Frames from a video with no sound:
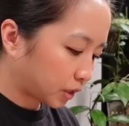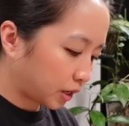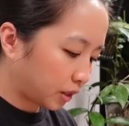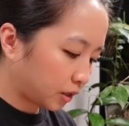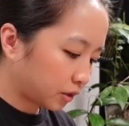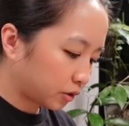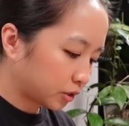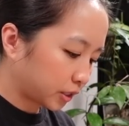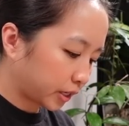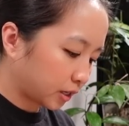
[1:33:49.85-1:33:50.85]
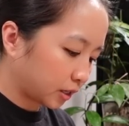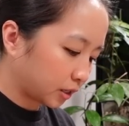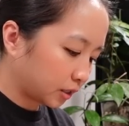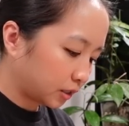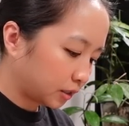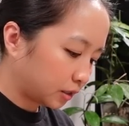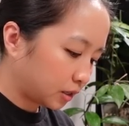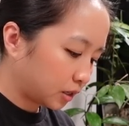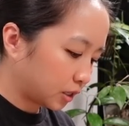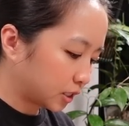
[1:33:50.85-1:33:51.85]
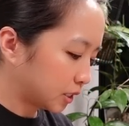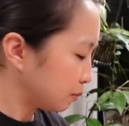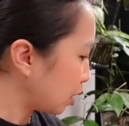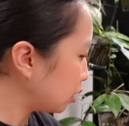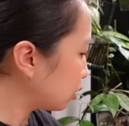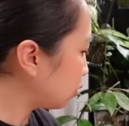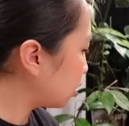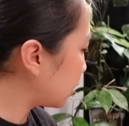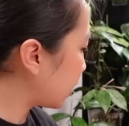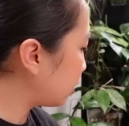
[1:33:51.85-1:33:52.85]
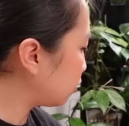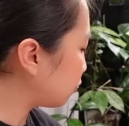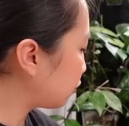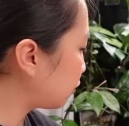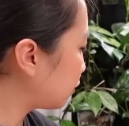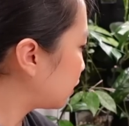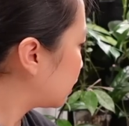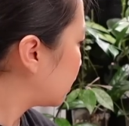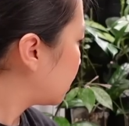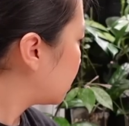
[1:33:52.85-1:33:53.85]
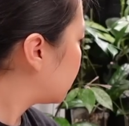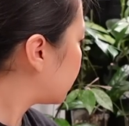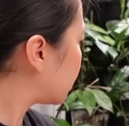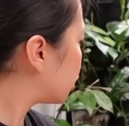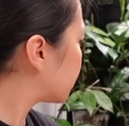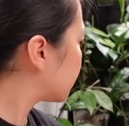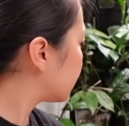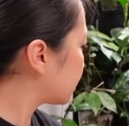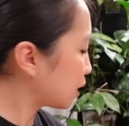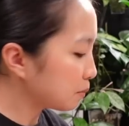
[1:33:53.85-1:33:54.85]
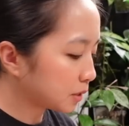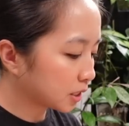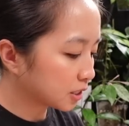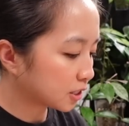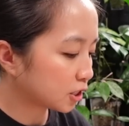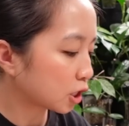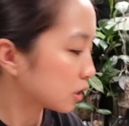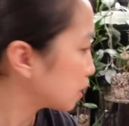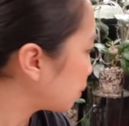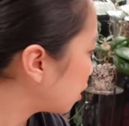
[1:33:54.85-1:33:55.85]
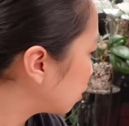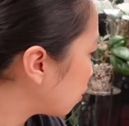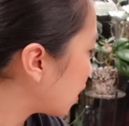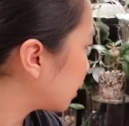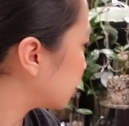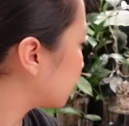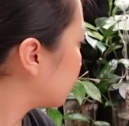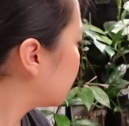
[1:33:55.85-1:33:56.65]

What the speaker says: I think that there's like a small little elf that just comes and sucks up all the water.